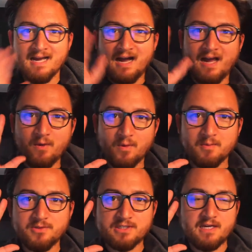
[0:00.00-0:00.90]
Hi,
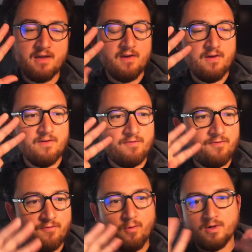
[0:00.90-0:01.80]
welcome to day
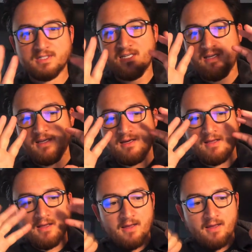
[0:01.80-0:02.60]
14.